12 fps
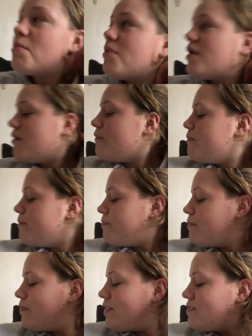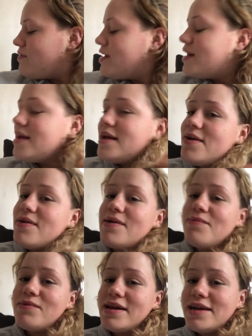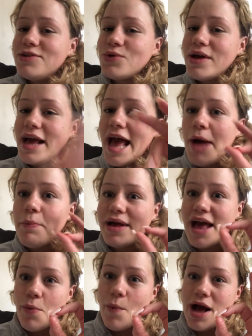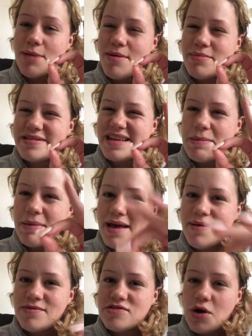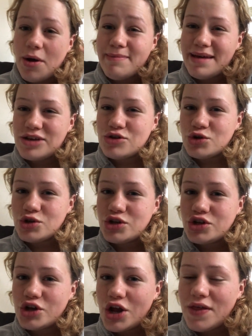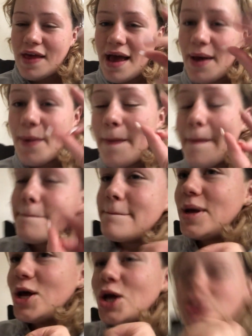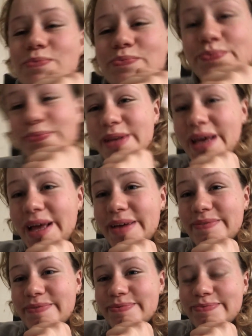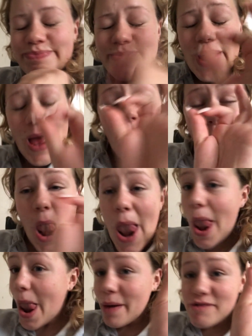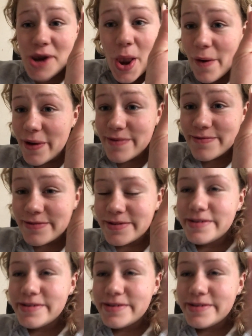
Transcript: but I really, I'm really enjoying it and we're getting Wagamamas in a bit so I'll make sure to show you that. But yeah, love and life.